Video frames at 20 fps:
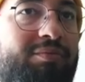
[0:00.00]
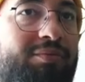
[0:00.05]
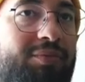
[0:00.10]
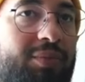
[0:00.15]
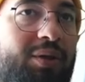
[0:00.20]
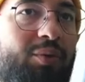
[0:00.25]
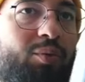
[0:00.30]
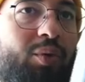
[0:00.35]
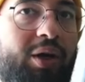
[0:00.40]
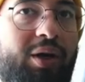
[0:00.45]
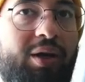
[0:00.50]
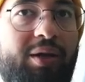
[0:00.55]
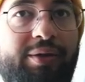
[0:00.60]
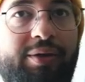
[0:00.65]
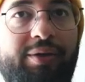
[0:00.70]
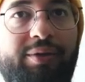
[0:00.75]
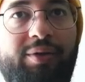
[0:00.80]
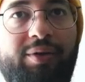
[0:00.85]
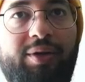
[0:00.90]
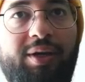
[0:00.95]

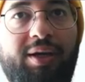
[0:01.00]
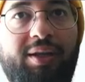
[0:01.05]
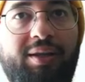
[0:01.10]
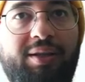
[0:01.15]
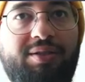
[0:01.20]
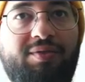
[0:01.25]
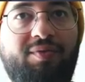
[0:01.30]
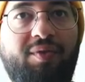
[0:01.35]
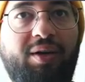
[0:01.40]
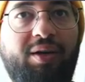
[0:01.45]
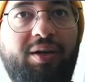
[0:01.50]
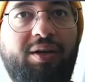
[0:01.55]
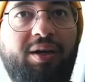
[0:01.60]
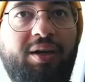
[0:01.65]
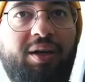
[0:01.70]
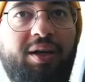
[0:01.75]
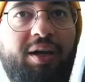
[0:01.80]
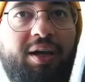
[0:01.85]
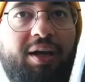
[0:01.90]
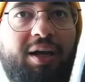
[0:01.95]
100, okay, that's fine.
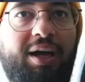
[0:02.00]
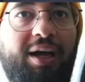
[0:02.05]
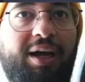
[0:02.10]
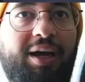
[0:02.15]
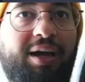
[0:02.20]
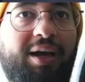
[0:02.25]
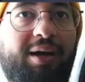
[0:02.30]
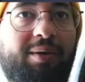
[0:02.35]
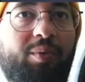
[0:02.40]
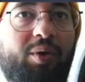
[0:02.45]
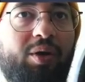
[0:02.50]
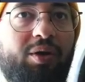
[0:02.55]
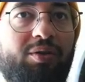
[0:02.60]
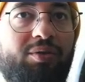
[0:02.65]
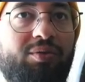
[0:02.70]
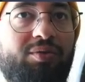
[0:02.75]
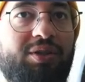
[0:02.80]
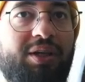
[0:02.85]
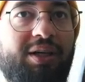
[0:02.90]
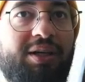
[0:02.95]
And I'm going
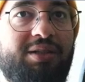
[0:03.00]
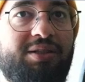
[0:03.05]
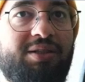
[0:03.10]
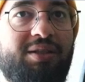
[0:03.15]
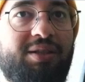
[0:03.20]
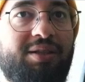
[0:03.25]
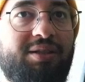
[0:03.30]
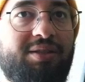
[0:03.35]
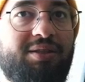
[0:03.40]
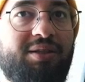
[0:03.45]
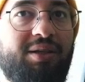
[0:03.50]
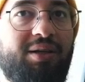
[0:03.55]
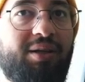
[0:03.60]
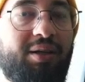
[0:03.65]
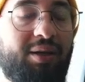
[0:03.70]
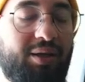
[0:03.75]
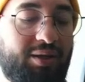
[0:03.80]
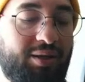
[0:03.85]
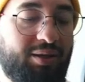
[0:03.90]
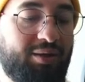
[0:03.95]
to change this,
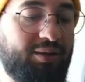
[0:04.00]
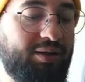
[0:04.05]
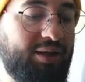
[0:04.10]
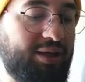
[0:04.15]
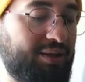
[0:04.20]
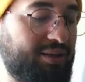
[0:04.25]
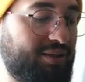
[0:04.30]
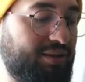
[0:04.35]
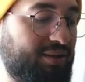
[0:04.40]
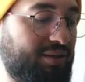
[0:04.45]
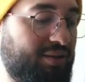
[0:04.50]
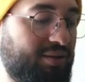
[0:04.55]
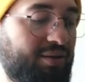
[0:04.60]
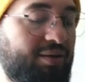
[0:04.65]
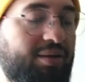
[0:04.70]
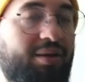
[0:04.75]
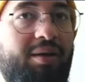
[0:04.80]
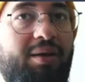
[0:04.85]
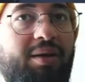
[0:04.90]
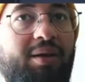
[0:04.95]
this
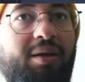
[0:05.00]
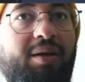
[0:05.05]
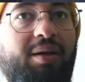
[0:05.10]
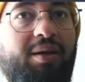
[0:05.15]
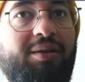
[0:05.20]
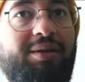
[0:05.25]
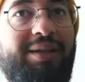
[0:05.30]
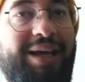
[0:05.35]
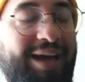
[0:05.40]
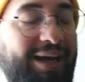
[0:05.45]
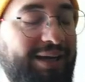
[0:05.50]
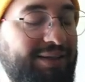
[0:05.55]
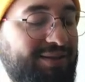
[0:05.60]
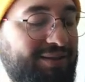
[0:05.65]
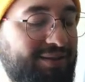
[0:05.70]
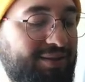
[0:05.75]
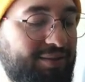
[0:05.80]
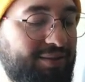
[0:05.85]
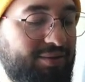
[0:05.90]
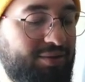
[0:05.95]

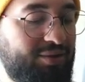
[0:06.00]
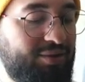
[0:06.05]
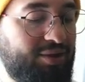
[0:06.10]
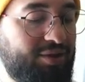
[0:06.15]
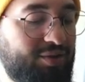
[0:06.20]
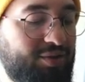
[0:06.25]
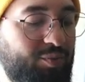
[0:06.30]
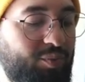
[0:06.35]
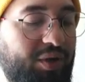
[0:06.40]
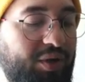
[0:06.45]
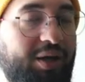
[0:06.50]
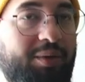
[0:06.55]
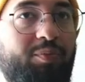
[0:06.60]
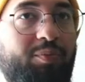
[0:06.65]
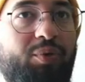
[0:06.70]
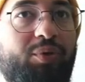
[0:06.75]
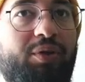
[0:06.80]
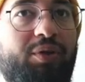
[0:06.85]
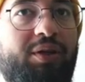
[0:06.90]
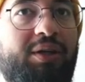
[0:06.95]
text just by
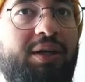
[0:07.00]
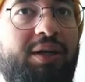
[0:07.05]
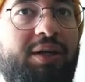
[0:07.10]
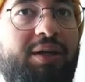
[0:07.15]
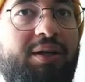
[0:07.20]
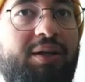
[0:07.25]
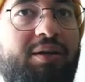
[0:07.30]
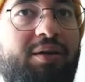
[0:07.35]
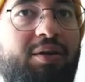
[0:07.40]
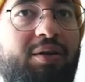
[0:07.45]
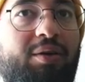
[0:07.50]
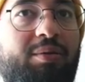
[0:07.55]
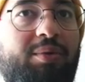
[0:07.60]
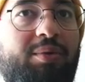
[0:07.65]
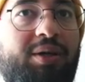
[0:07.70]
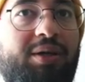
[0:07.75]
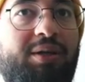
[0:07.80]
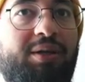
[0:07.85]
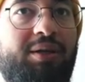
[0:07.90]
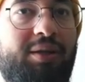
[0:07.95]
putting here
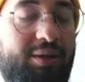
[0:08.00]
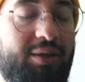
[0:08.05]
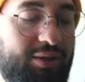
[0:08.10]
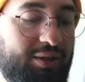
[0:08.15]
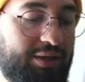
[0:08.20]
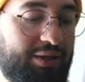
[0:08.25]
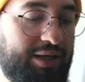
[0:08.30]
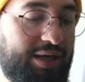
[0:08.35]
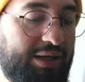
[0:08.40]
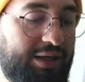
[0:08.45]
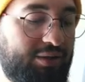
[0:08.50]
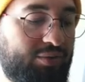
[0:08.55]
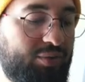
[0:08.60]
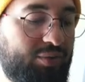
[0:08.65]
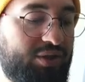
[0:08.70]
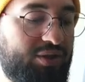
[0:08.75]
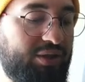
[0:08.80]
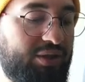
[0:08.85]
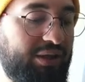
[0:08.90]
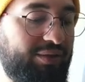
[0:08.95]
global and
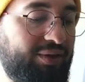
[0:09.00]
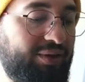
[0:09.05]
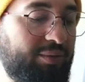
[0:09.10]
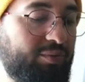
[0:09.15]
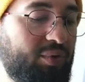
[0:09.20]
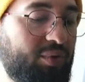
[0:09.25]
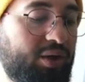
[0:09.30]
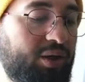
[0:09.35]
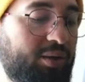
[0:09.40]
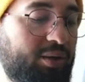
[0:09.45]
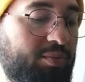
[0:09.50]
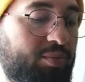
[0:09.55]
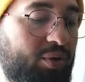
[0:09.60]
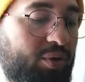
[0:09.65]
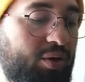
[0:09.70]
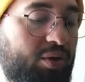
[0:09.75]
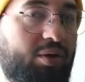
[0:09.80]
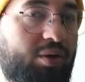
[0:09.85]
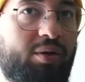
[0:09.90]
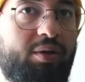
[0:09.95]
retrieving my
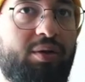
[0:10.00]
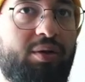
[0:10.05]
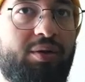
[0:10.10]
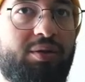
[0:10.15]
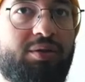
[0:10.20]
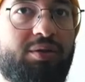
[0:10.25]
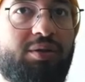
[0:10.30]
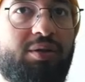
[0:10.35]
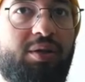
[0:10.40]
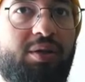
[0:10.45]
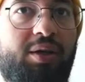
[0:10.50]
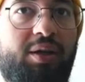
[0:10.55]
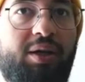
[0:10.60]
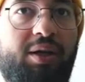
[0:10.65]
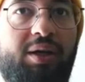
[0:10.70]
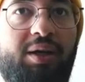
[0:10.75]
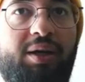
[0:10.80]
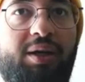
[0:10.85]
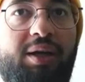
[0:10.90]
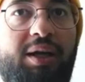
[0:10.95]
points.
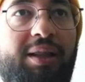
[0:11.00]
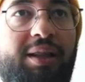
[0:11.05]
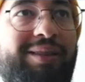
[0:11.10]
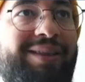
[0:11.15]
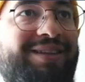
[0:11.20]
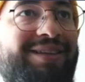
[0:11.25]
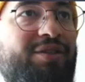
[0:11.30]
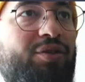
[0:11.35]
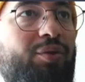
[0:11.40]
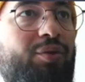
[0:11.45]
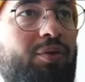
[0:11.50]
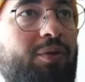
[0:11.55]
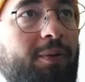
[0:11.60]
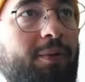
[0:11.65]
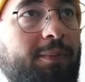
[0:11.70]
And that's all.